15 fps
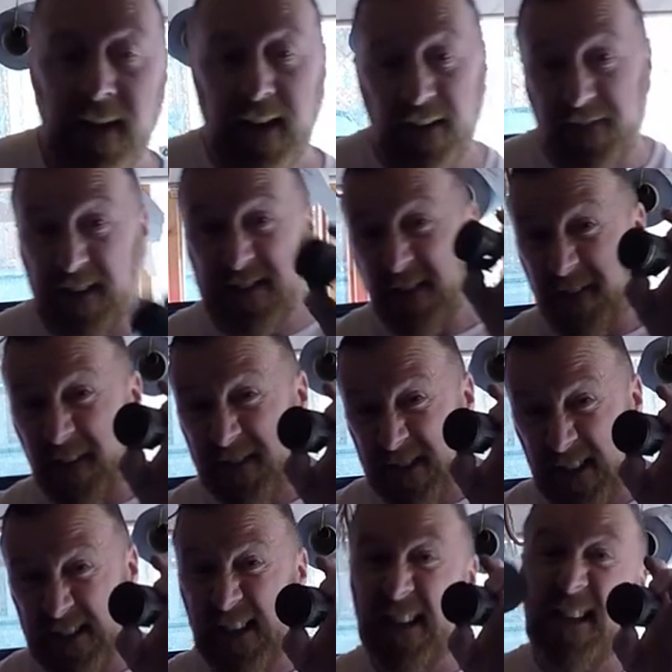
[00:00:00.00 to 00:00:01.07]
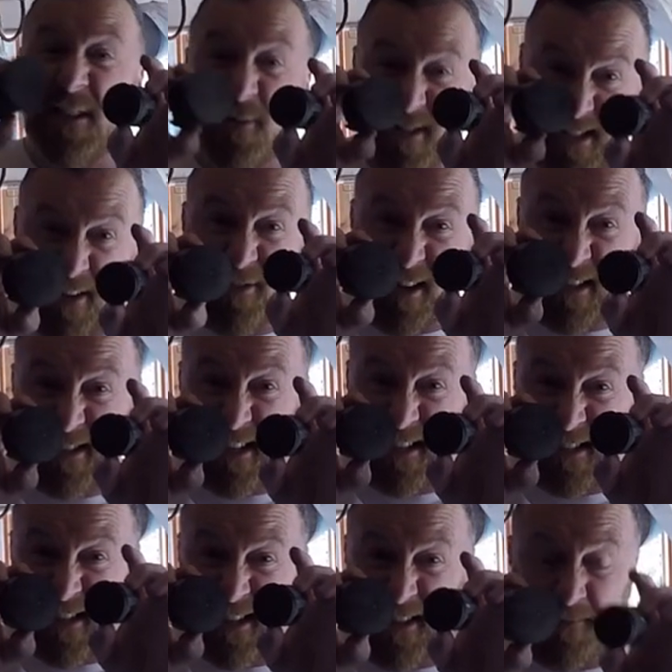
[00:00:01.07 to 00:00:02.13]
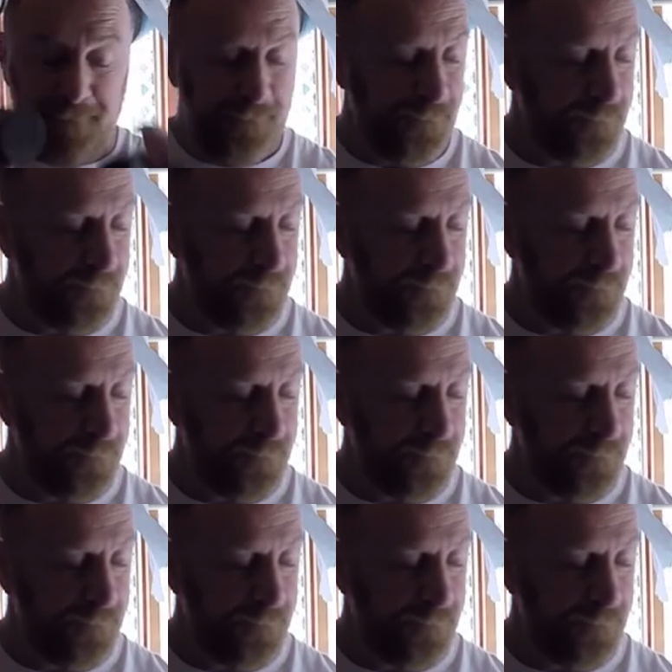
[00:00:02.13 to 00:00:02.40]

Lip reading: if this is a 50cc and this is a 70cc,